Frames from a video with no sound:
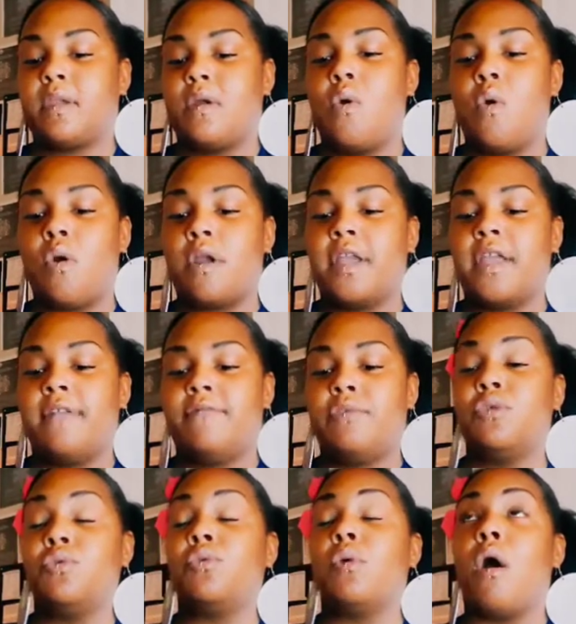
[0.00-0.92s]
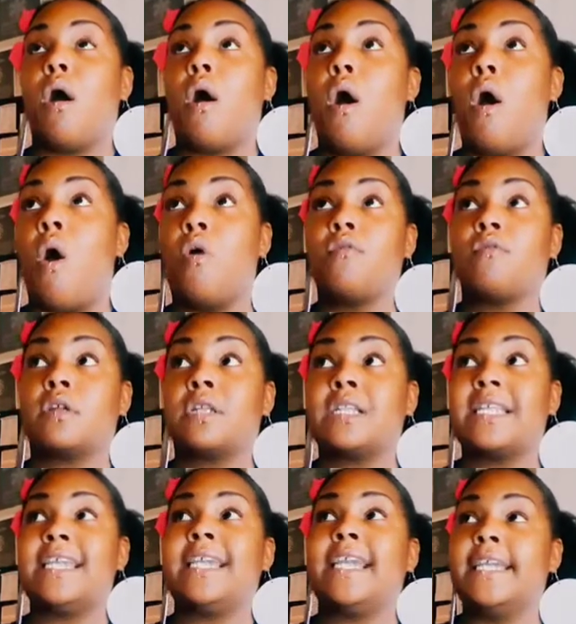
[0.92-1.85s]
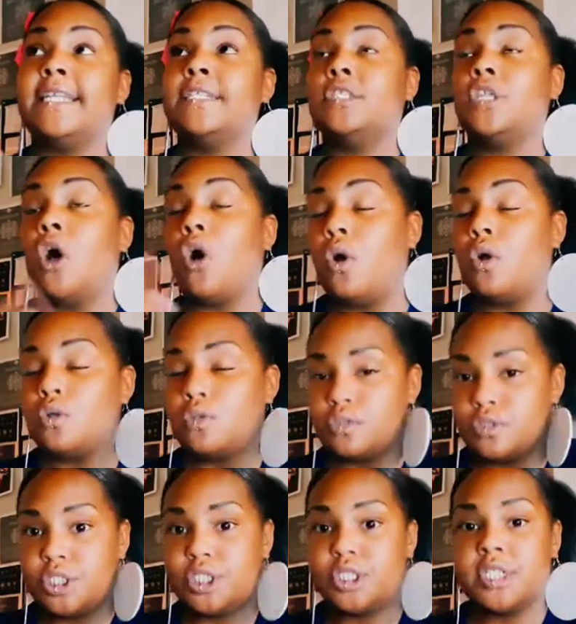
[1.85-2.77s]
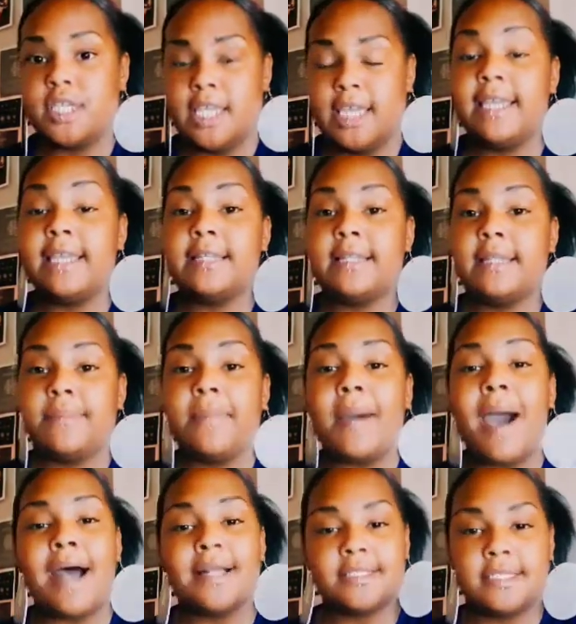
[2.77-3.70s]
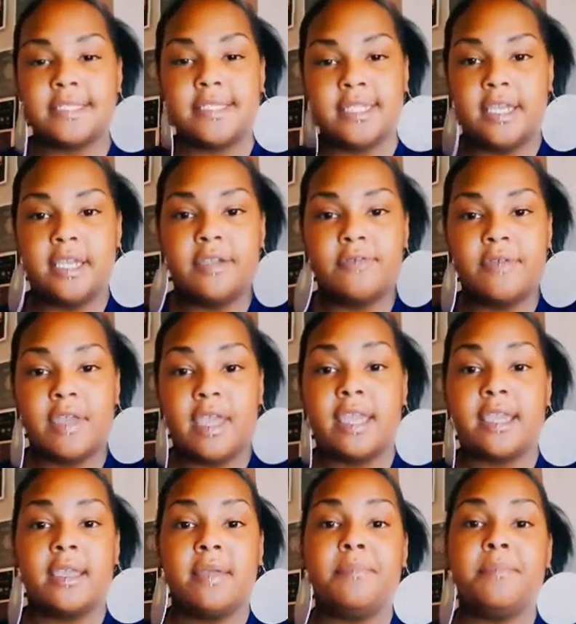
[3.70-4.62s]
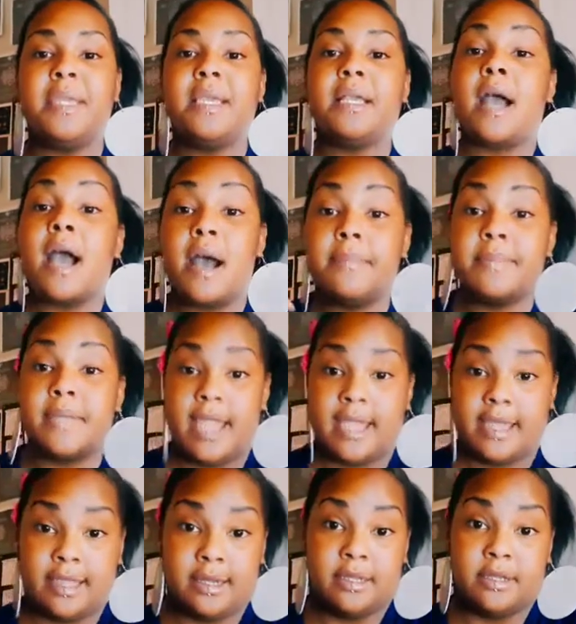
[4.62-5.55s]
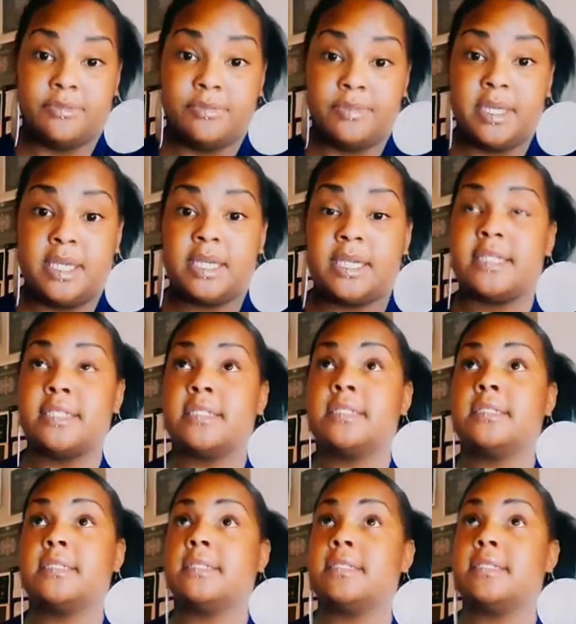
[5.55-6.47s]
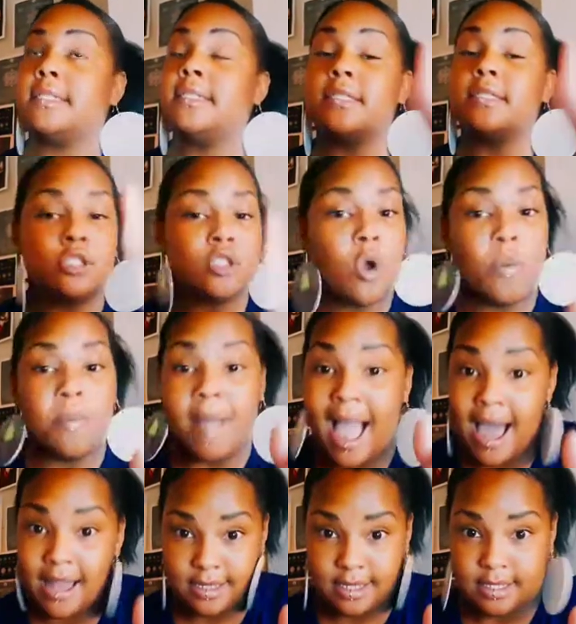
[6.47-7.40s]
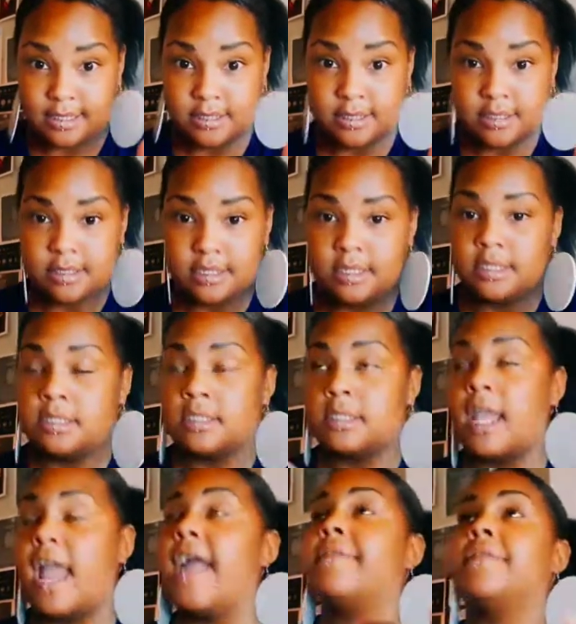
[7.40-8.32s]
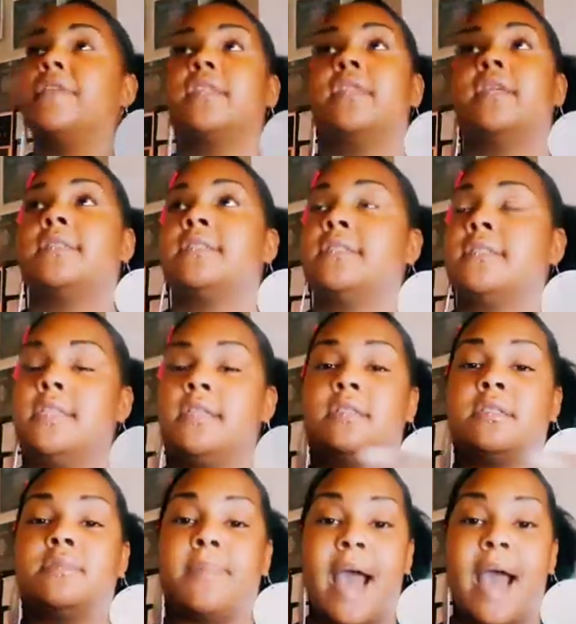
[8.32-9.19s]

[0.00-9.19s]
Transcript: or if you overly indulge in the positive, it can become negative because it's no balance, and everything needs